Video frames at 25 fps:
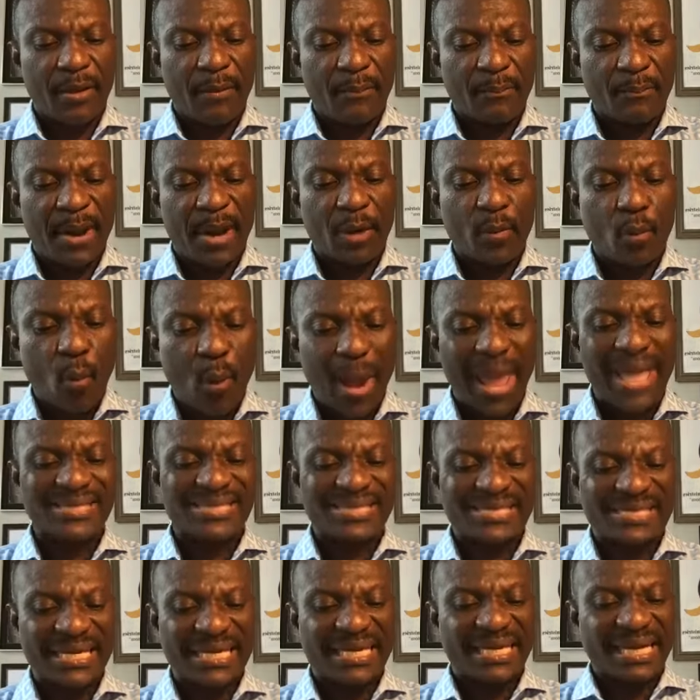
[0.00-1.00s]
But where
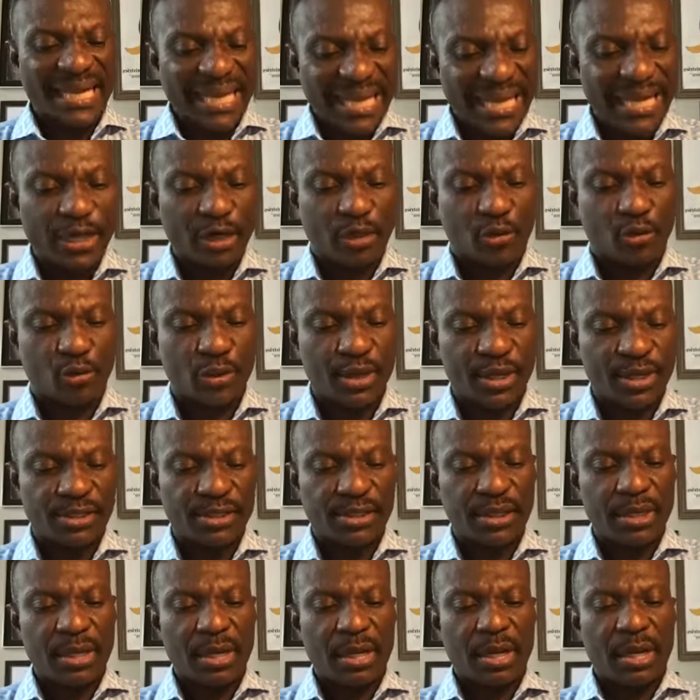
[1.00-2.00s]
sin
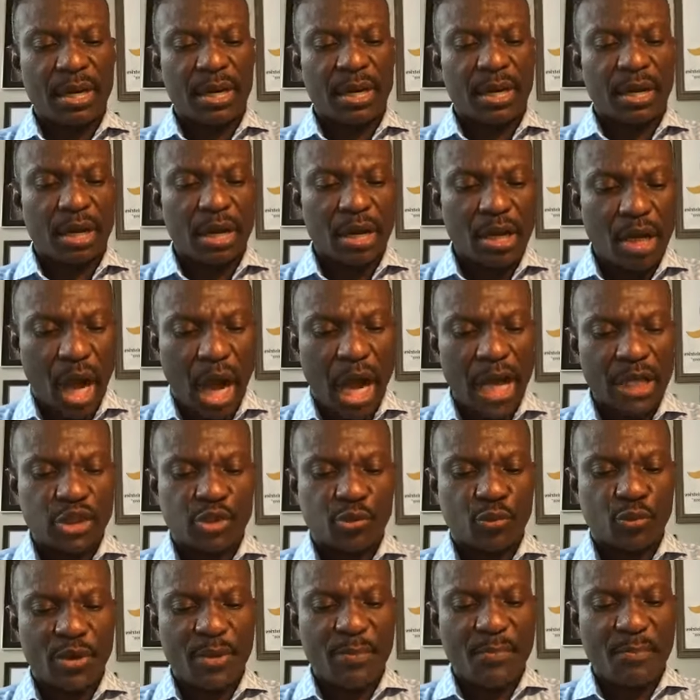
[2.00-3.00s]
increased, God's
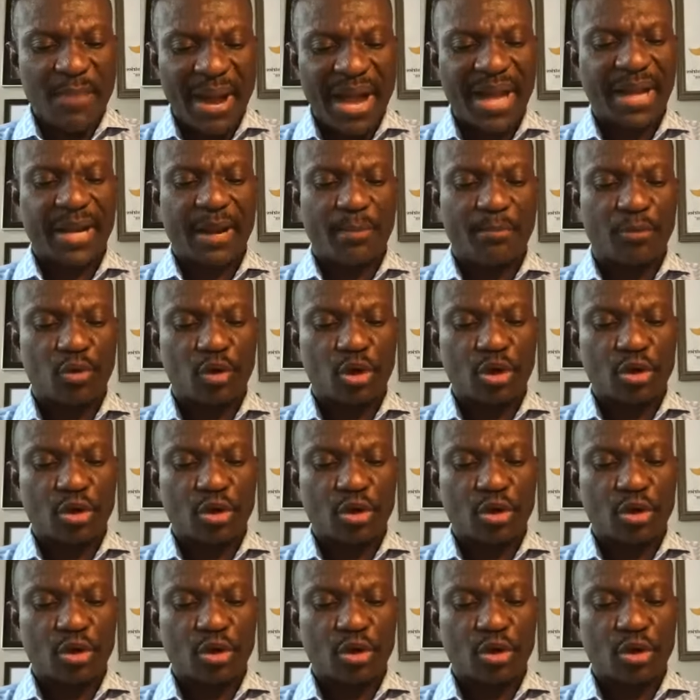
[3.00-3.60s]
remarkable